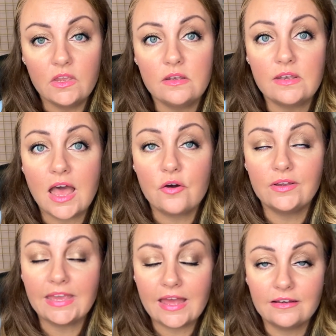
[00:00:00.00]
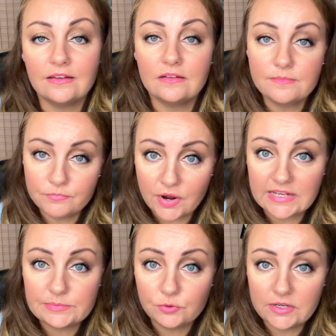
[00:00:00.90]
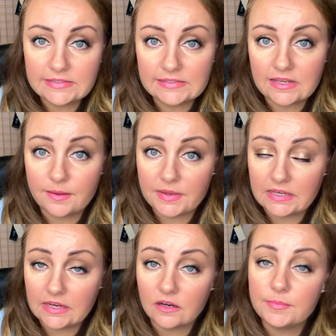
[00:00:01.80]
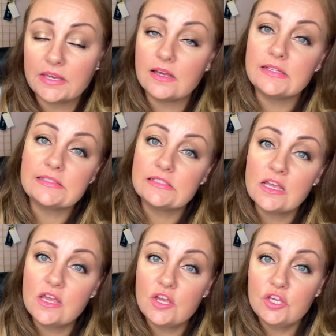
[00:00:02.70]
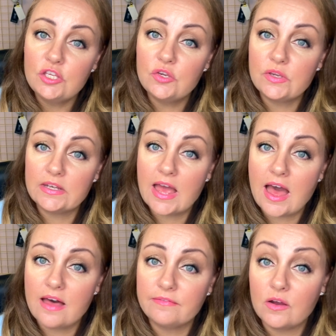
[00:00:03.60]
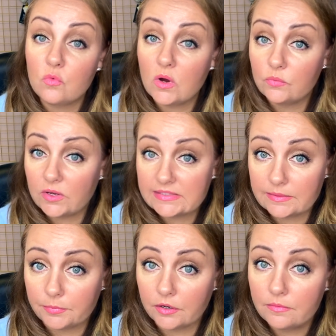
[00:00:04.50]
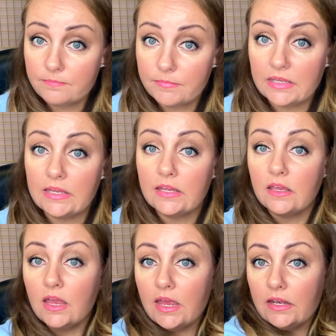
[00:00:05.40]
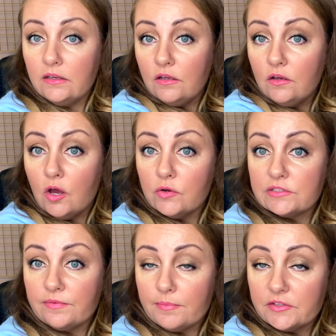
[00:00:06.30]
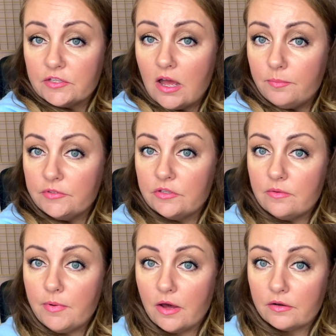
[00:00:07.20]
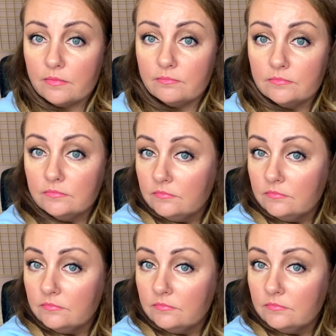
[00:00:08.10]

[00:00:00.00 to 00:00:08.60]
Now, again, price points come in here because you can have a one-way zipper, meaning it goes from the top to the bottom